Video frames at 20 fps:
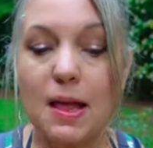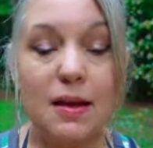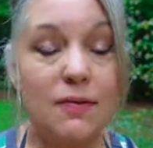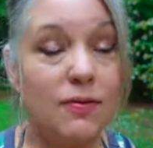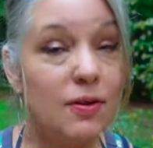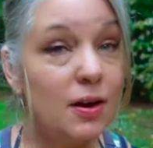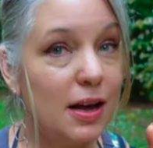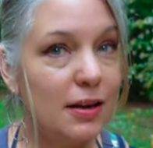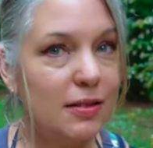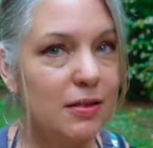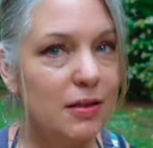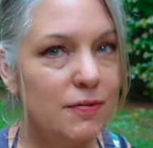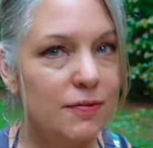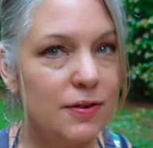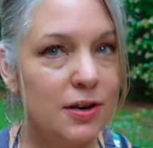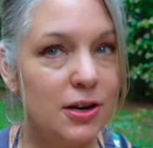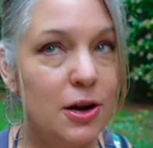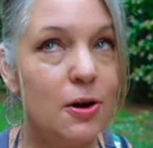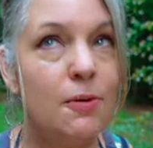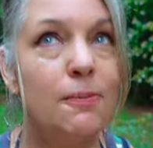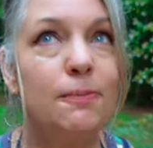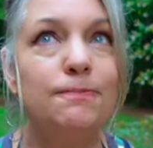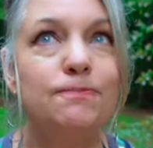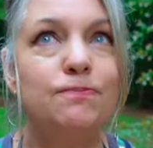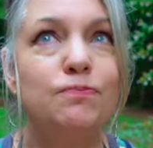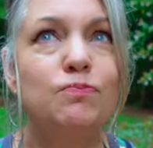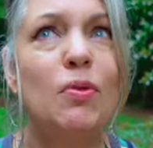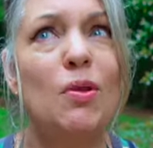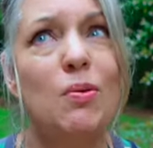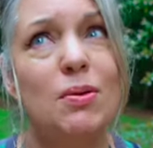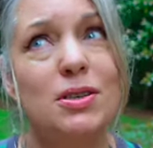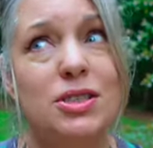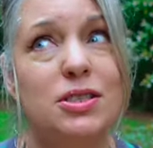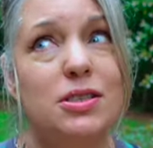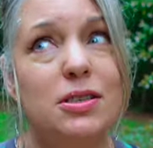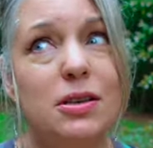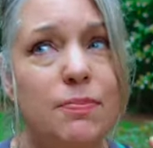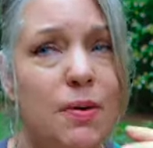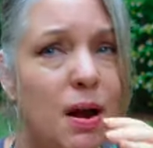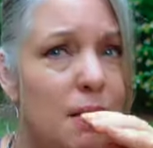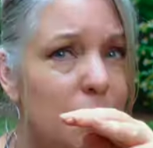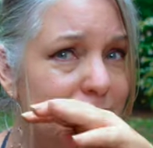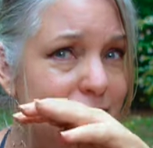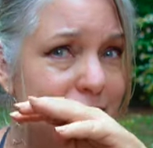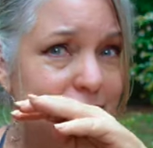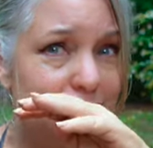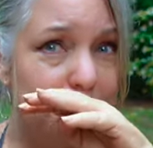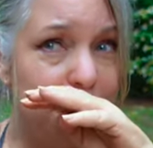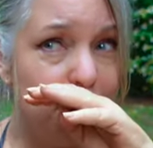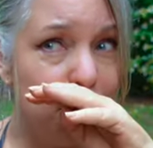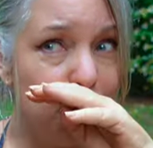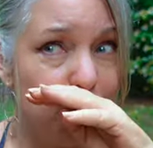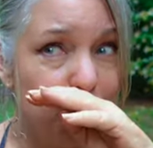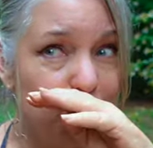If you like this video, which you probably did,